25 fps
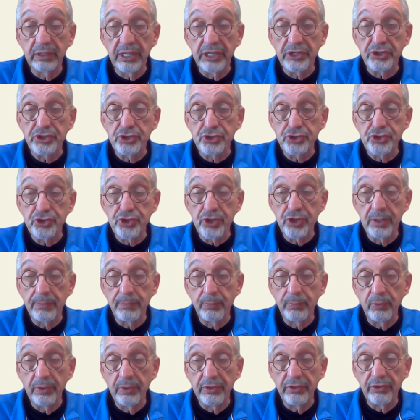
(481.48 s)

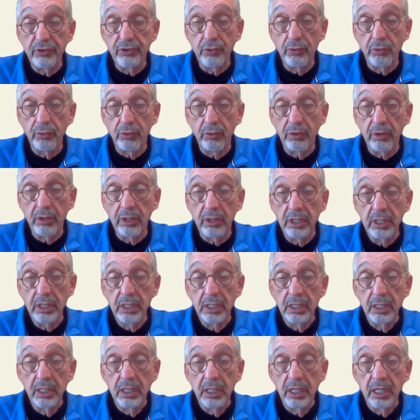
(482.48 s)
relationship with your
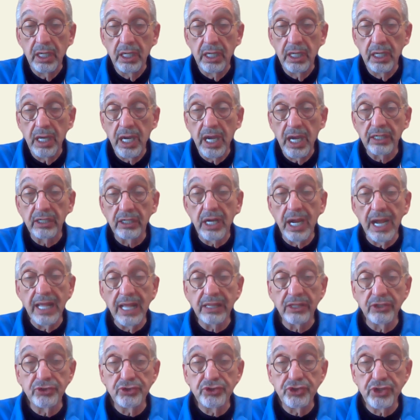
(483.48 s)

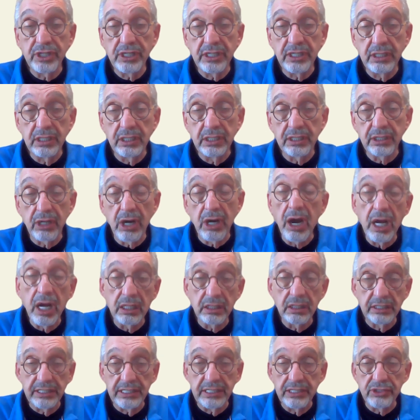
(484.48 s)
oncology
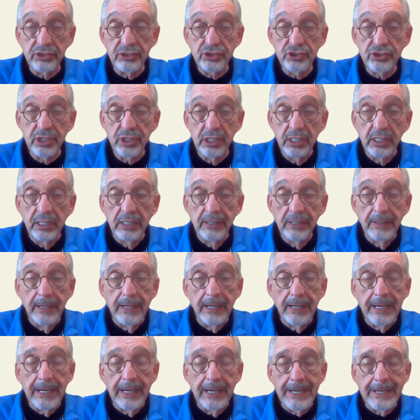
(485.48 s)
colleagues.
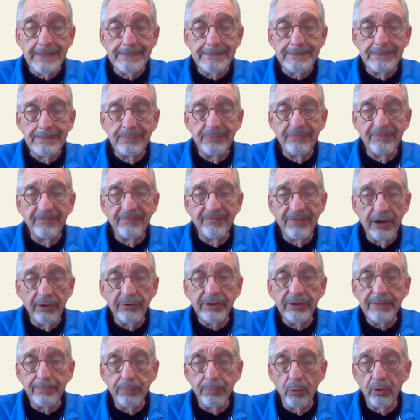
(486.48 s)

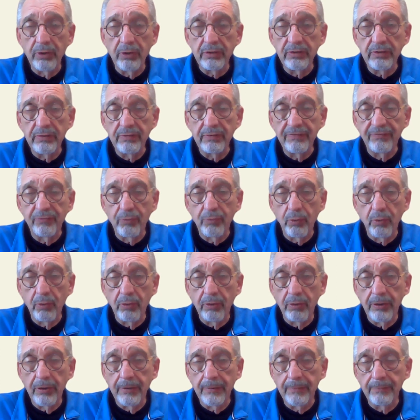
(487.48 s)
Very important
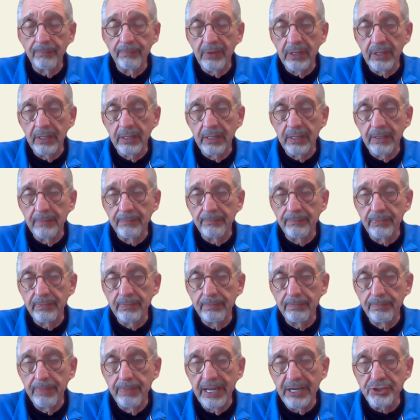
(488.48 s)
for
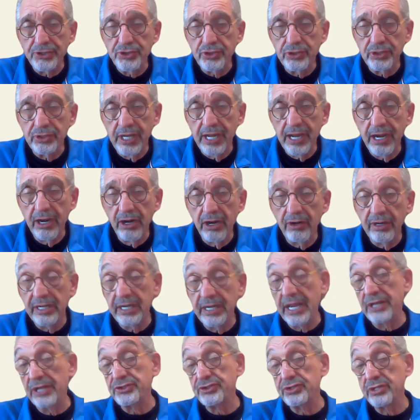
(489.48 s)
patient care
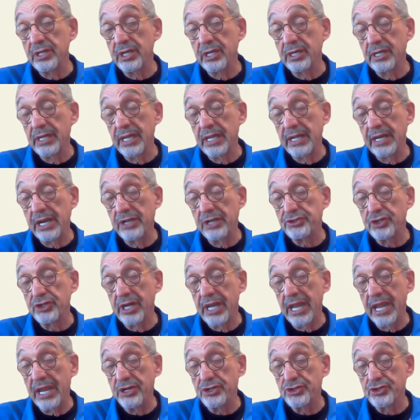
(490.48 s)
and
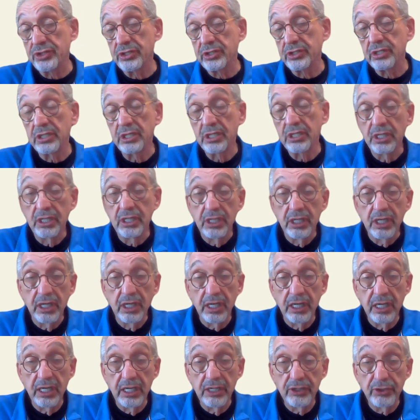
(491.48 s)
education,
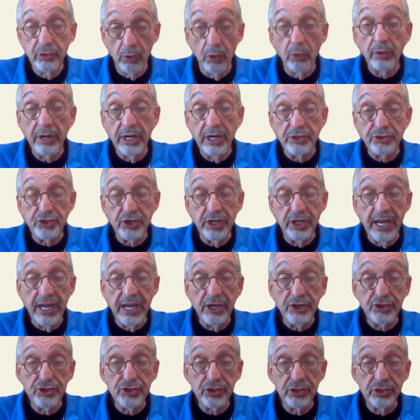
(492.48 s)
your own
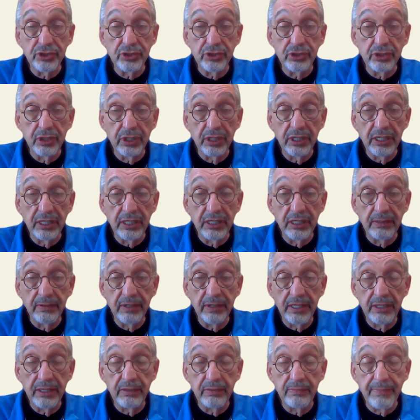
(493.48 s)
education
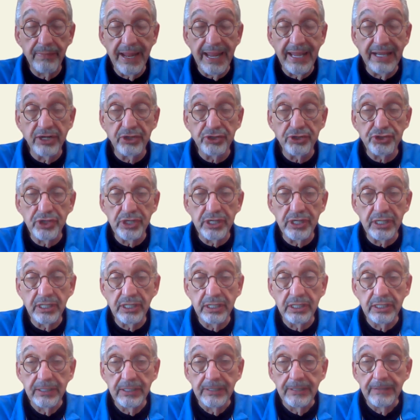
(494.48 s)
in
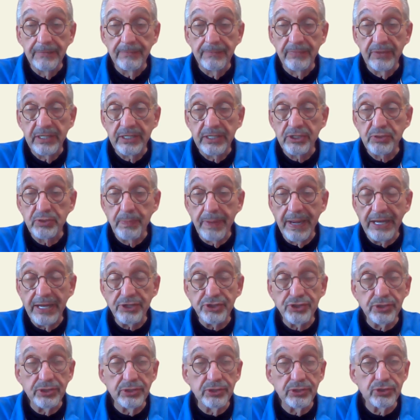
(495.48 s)
managing these
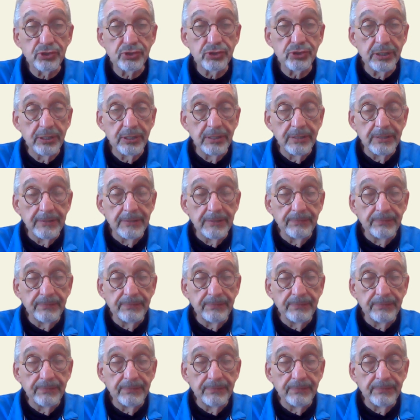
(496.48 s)
patients.